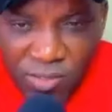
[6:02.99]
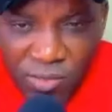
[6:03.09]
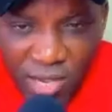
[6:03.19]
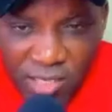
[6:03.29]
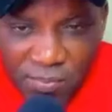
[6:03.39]

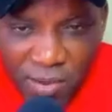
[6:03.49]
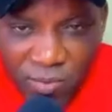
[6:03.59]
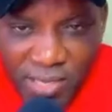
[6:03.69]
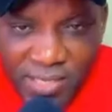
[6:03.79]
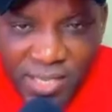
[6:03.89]
You are
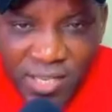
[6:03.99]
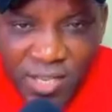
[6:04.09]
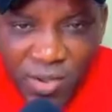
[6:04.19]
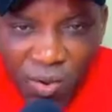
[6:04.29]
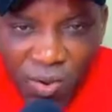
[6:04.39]
speculating
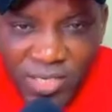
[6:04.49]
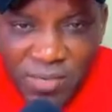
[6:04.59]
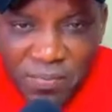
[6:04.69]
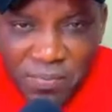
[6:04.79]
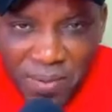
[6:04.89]
on
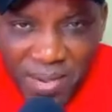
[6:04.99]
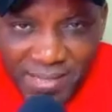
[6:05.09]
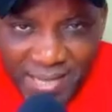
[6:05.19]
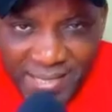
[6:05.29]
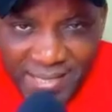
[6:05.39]
the
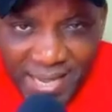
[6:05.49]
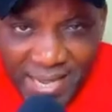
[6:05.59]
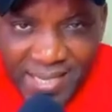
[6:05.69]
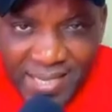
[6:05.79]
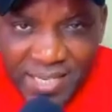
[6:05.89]

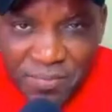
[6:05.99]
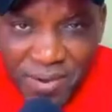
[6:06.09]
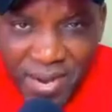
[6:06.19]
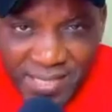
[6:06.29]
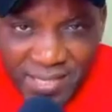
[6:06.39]
percentage in the
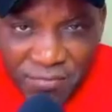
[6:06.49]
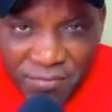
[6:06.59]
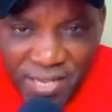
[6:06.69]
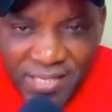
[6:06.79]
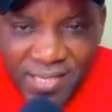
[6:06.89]
price
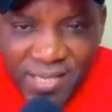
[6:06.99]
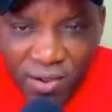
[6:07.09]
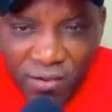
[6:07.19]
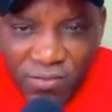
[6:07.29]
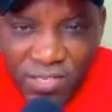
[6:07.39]
difference
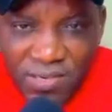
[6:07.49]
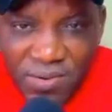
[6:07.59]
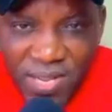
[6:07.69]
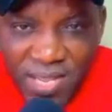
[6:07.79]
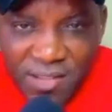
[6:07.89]
of the
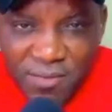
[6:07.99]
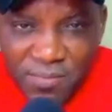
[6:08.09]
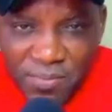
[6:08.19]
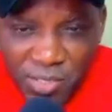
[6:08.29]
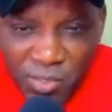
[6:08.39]
real
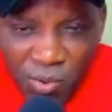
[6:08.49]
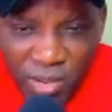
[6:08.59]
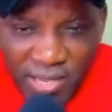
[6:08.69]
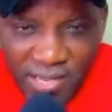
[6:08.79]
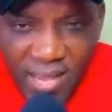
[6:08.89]

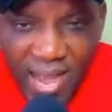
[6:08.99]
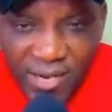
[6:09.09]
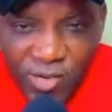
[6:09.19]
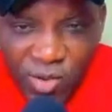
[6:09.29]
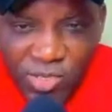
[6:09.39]
Bitcoin
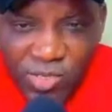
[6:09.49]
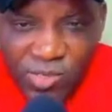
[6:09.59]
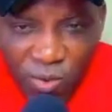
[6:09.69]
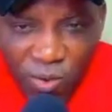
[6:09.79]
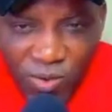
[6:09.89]
and not
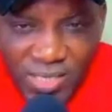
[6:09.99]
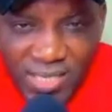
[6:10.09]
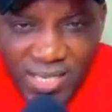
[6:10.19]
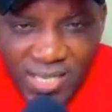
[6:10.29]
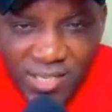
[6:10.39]
on
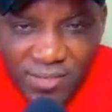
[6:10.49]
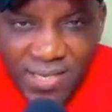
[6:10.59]
the